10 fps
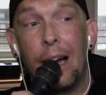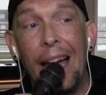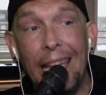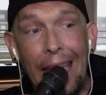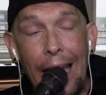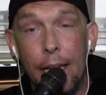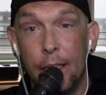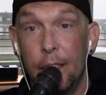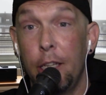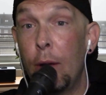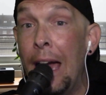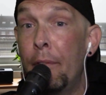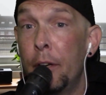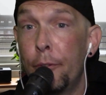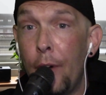I get it. You're
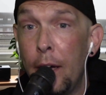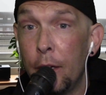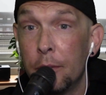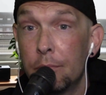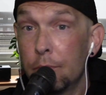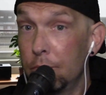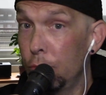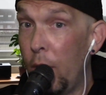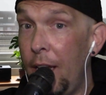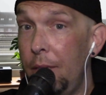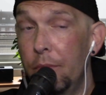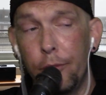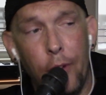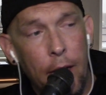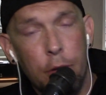having a fire, right?
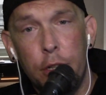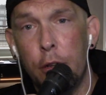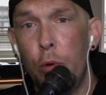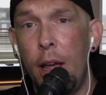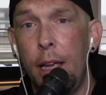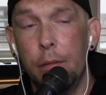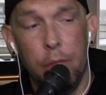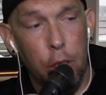Fires are great.